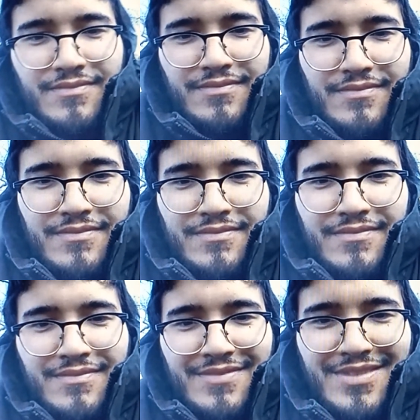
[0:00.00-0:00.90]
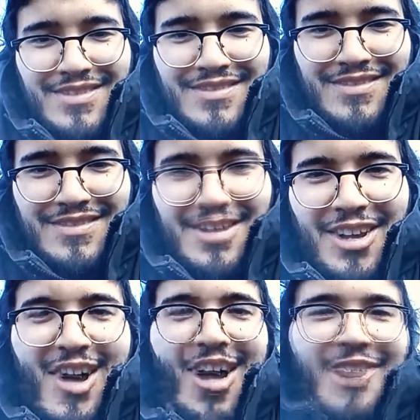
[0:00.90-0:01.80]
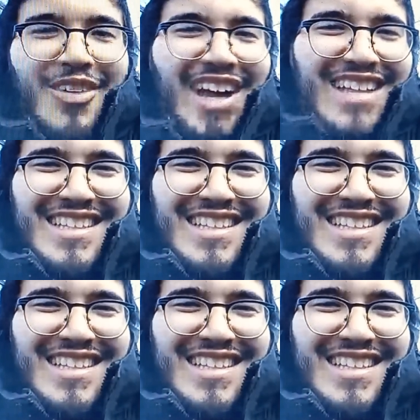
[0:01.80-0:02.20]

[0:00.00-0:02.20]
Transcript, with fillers: coyotes, right? Oh, but.